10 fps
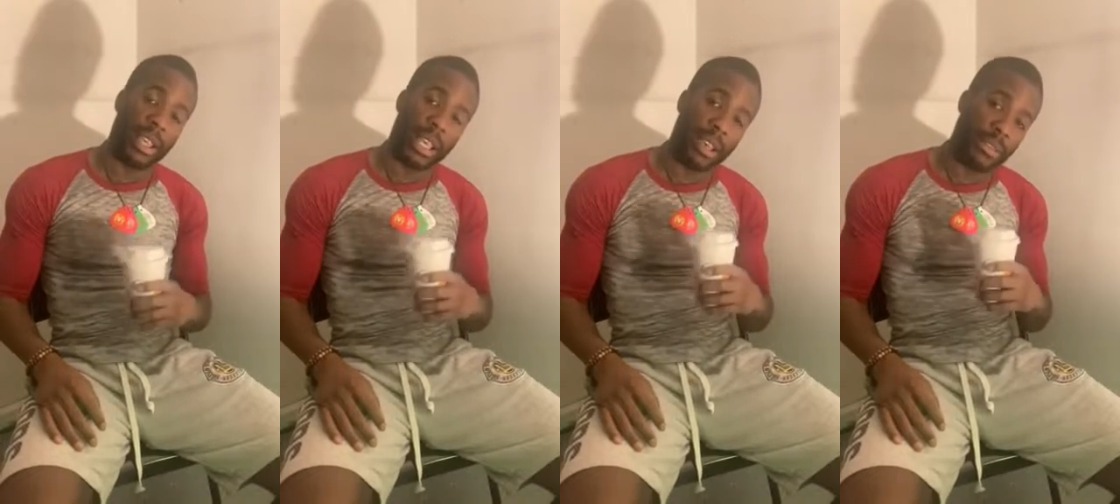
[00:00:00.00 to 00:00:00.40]

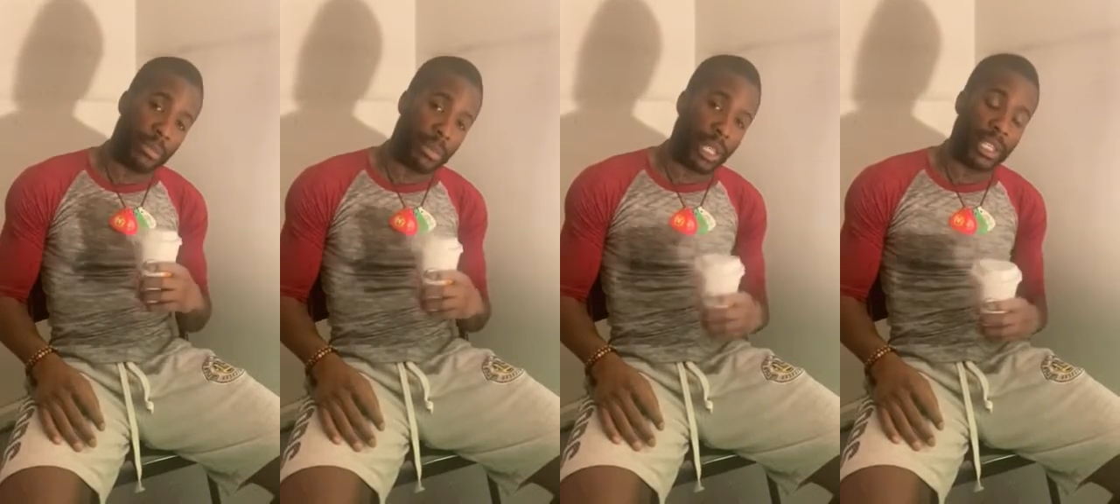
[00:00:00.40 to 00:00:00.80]
Have a
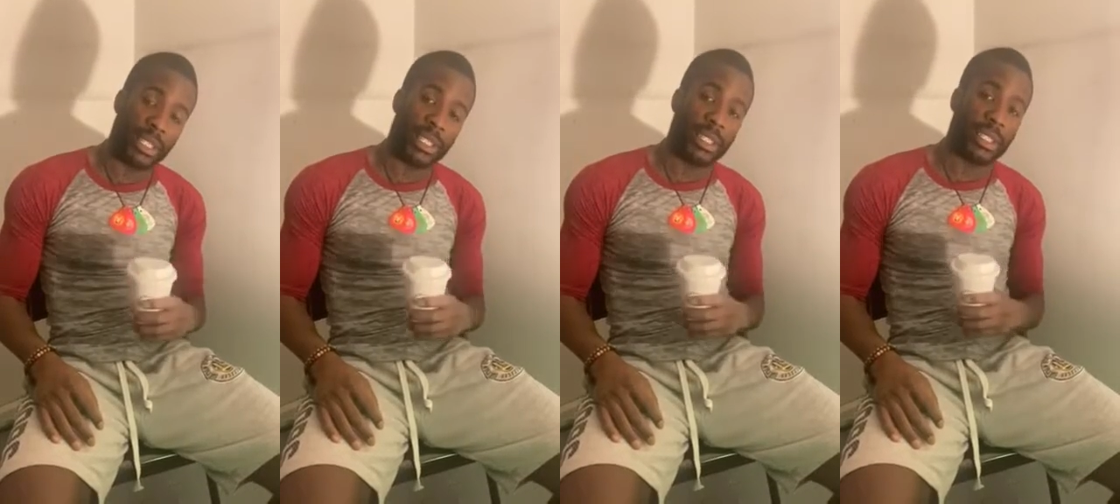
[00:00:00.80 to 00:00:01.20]

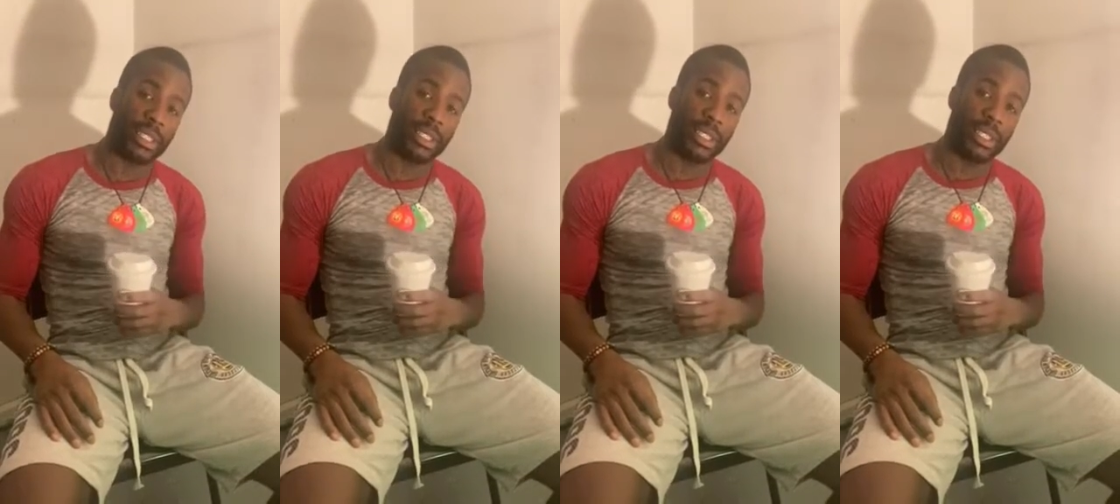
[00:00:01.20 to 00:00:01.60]
blessed,
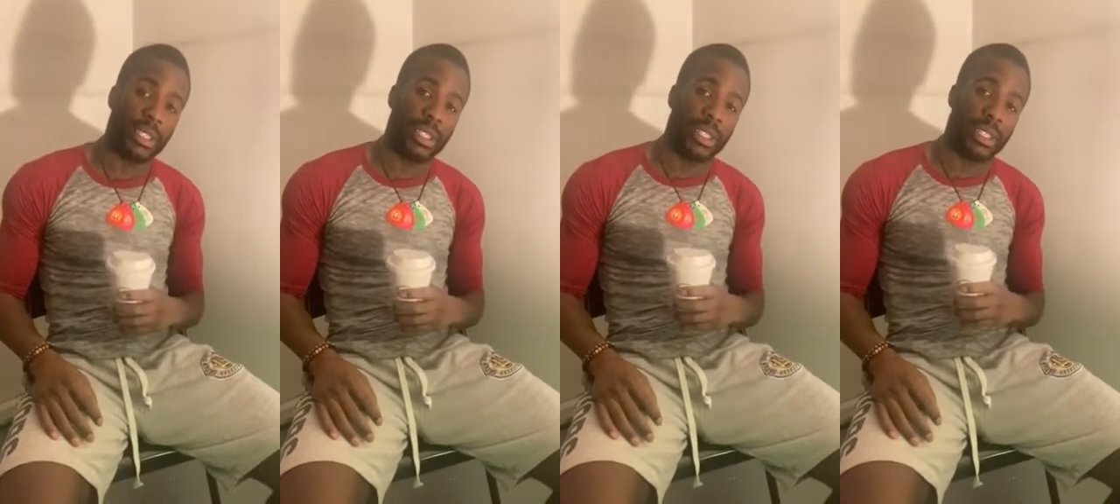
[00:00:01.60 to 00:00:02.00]

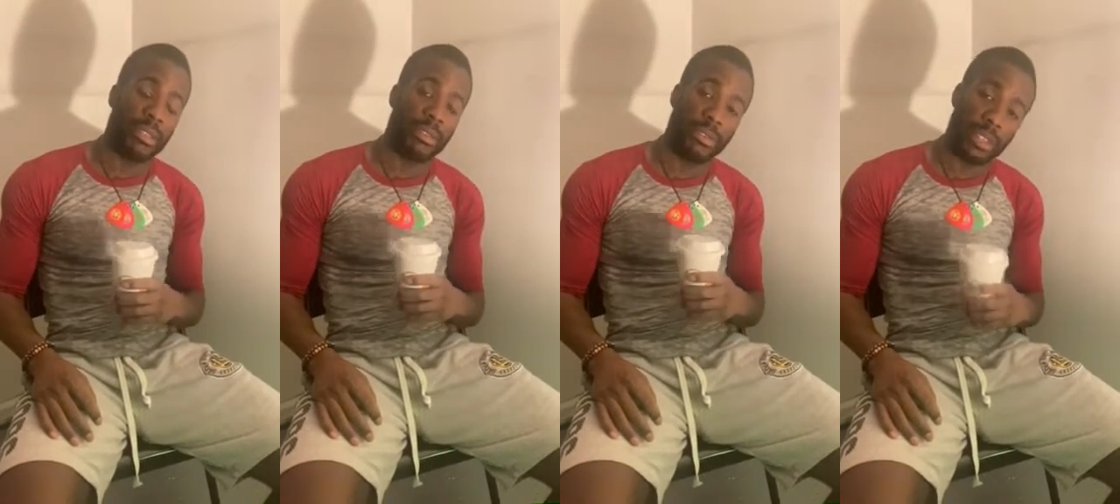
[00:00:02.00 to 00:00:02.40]
a
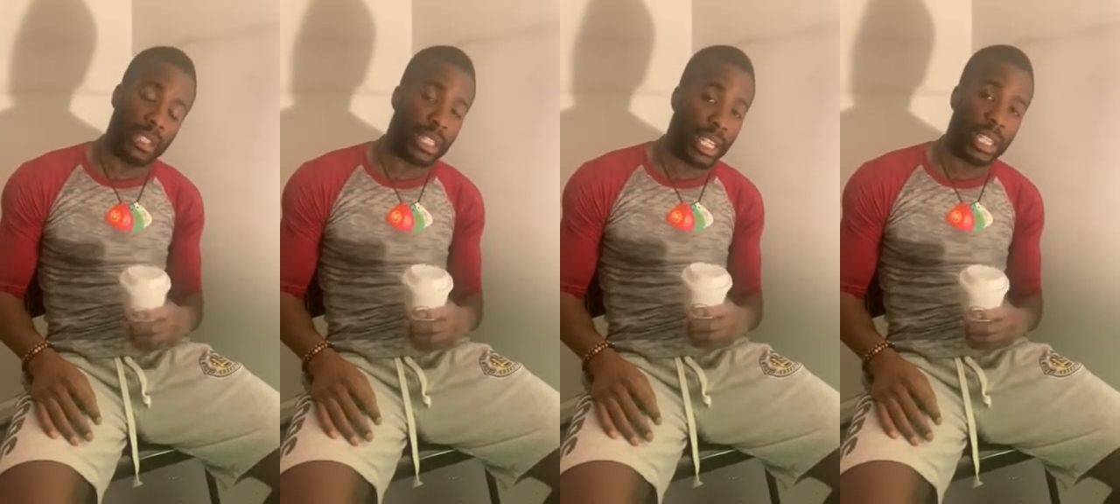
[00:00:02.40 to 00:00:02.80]

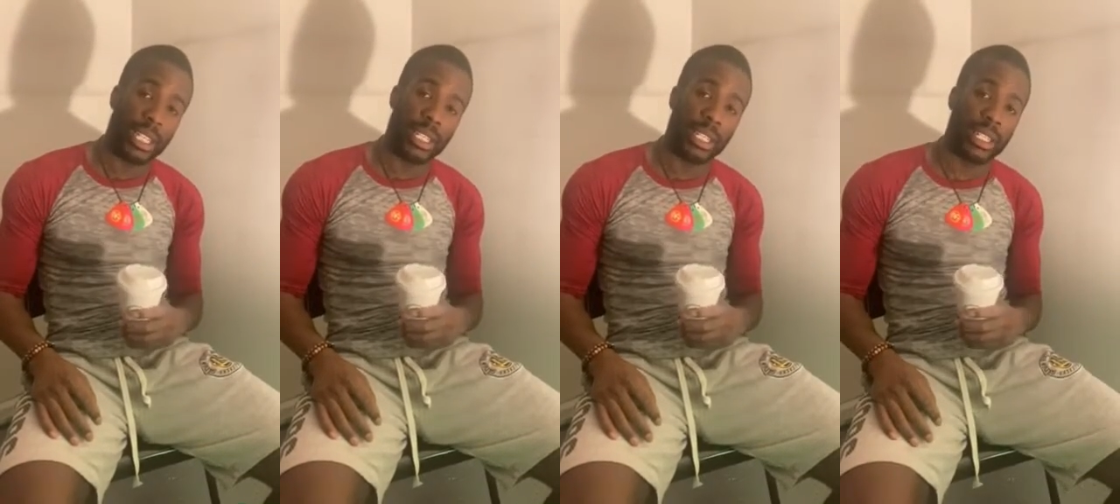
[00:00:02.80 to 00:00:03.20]
fun night.
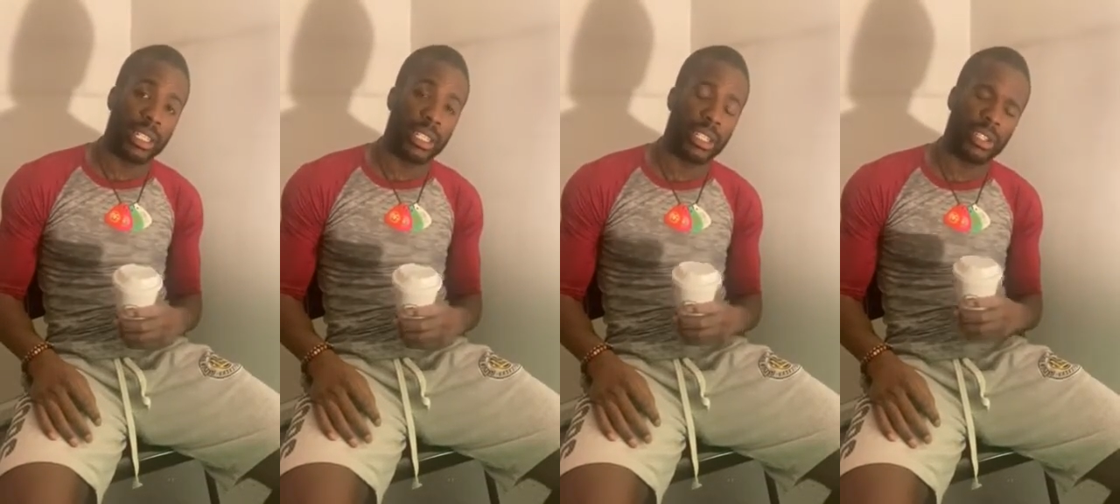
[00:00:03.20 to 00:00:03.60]

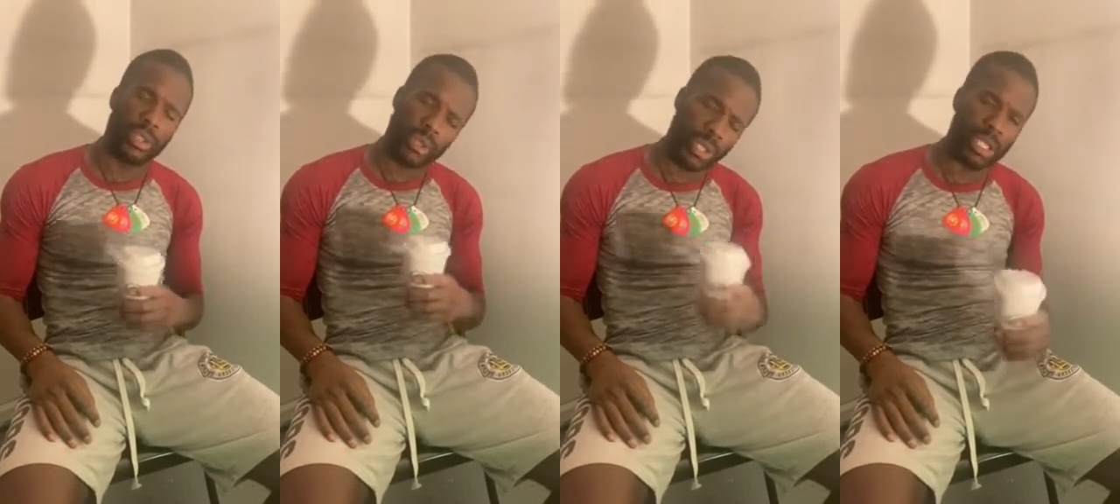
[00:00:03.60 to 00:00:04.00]

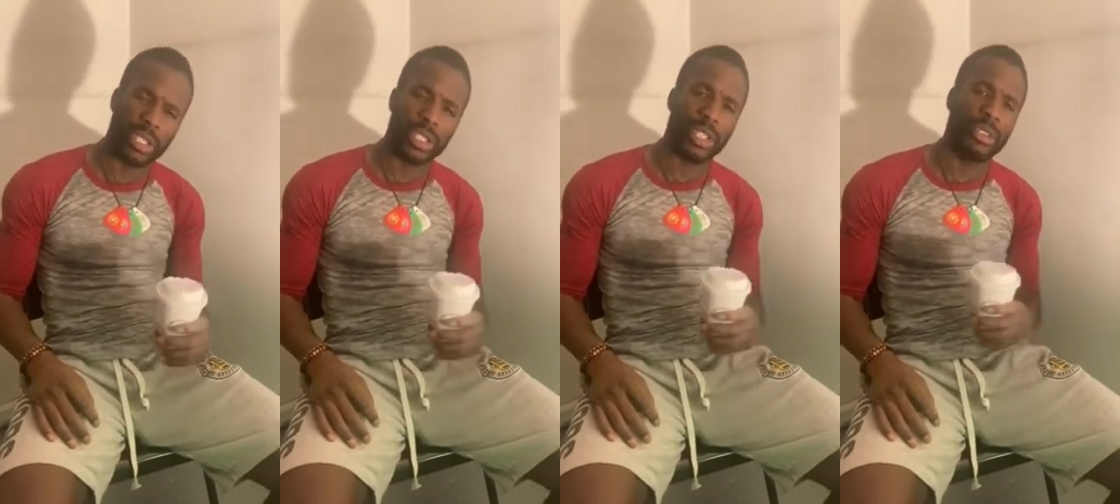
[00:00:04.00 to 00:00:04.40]
Enjoy
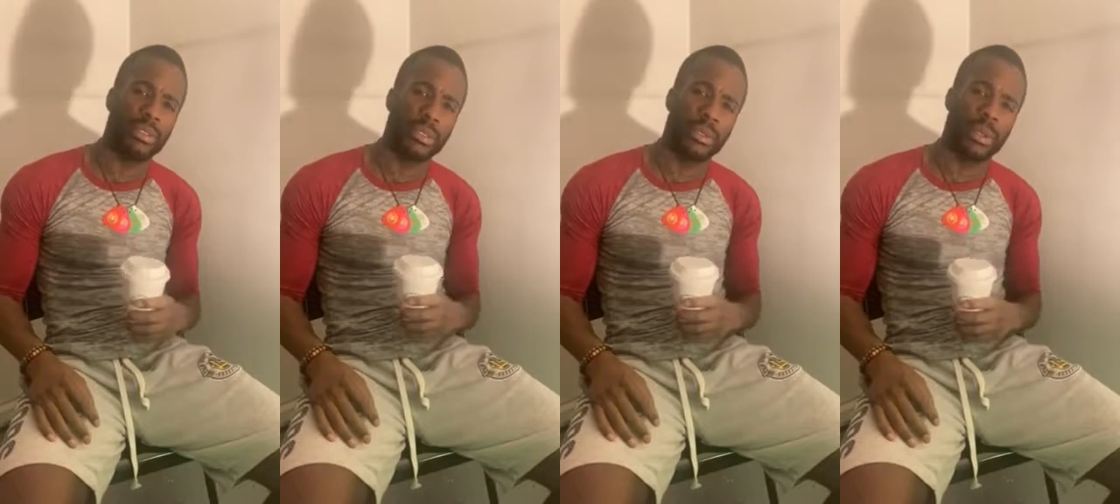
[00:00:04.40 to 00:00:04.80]

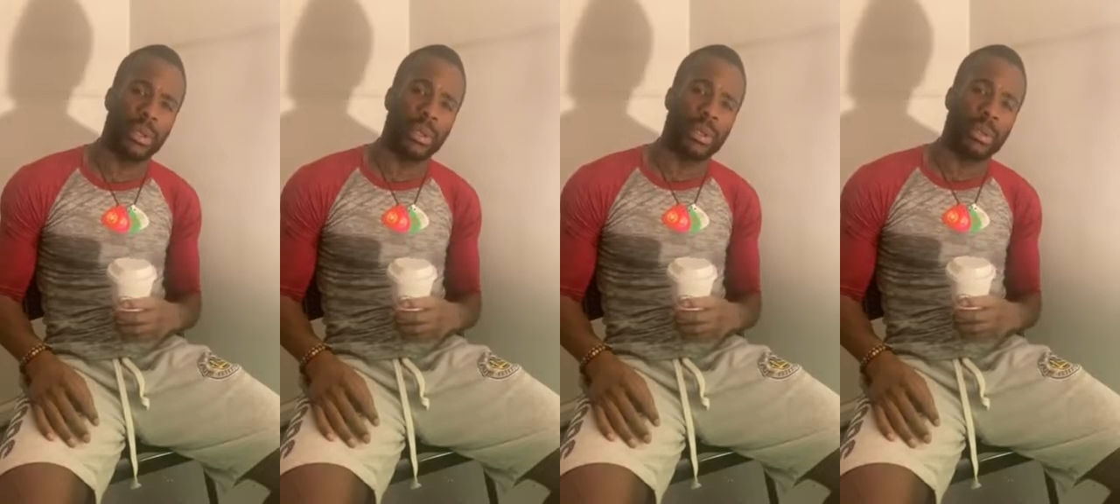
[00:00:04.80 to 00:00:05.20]
yourself
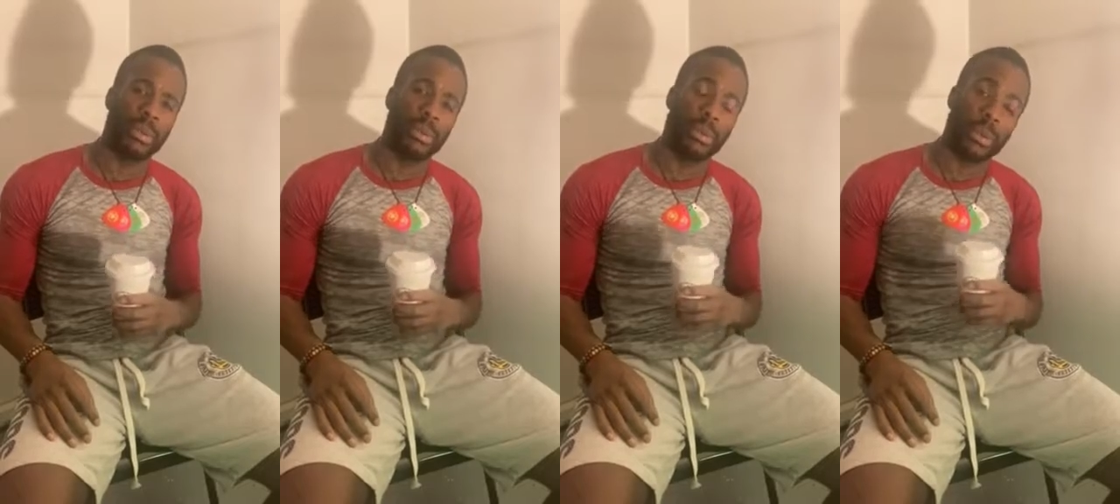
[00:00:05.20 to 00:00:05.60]

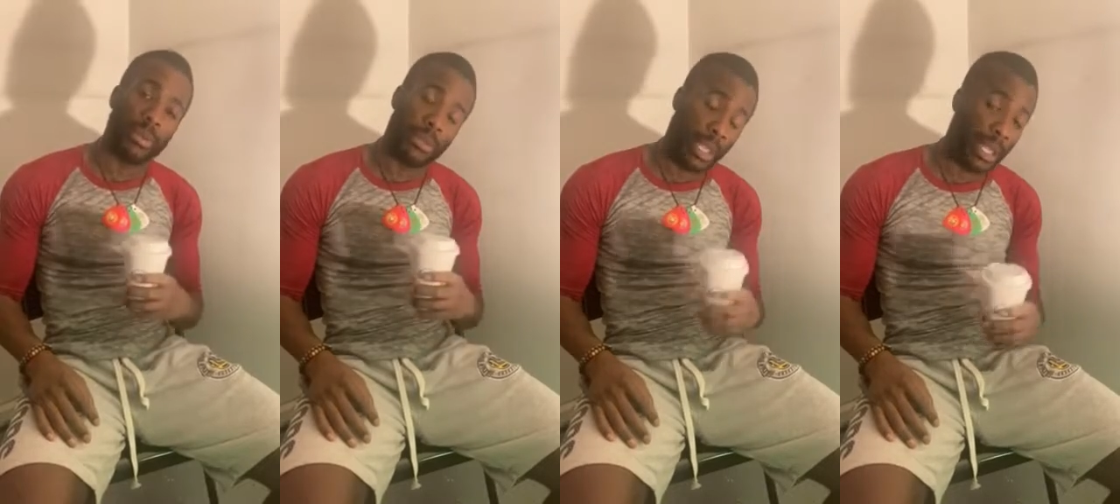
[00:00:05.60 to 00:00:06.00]
with
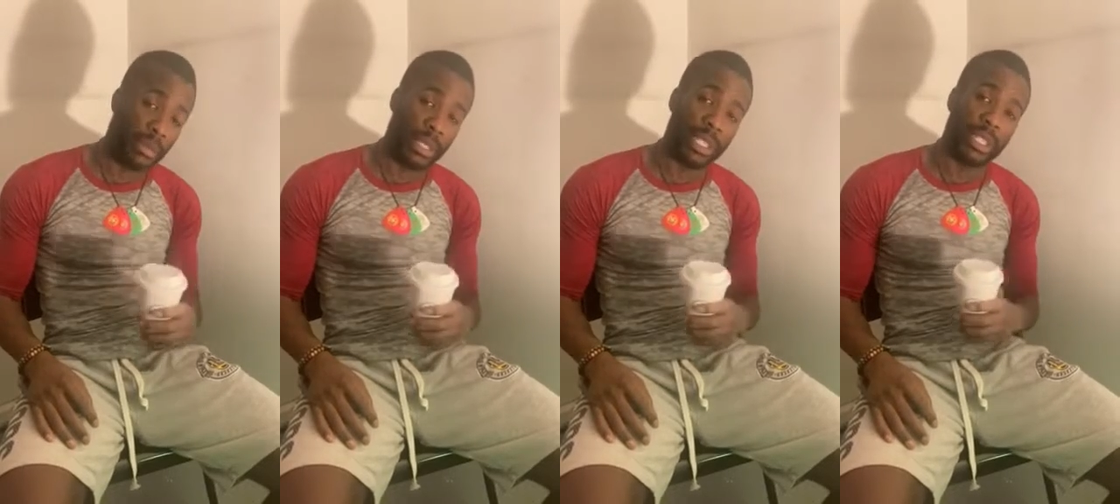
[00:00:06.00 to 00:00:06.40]

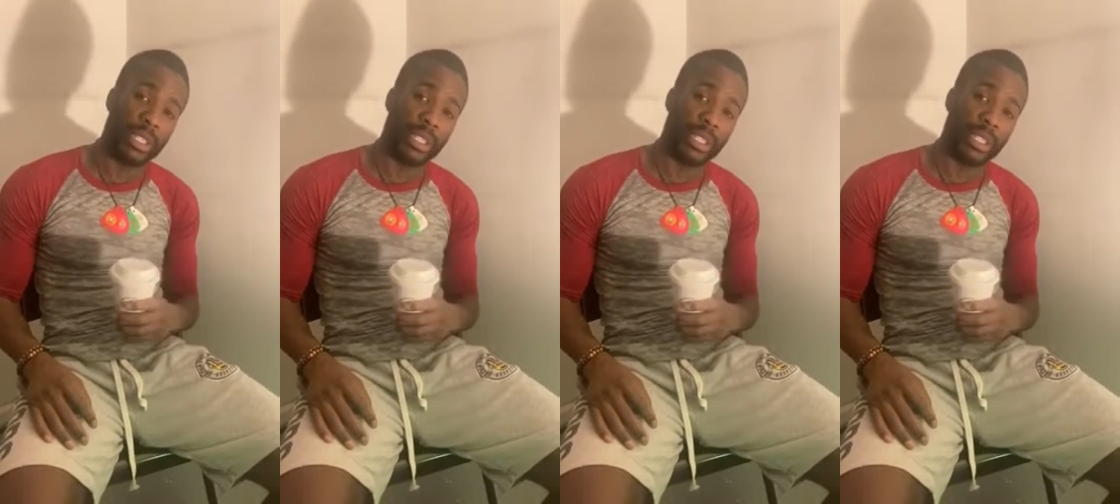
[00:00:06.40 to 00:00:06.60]
family,